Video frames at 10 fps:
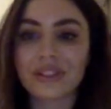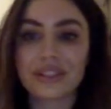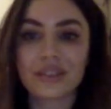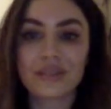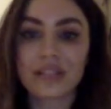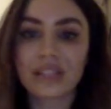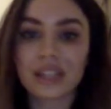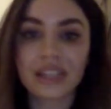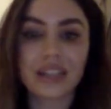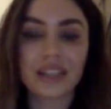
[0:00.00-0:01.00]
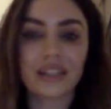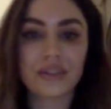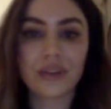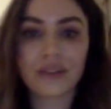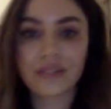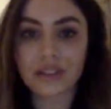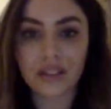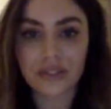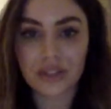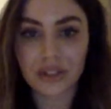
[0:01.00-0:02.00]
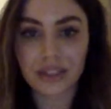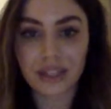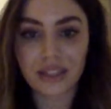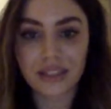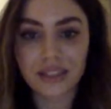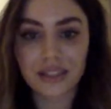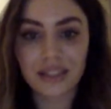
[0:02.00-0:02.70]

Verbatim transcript: It's really, it, you have to self start this.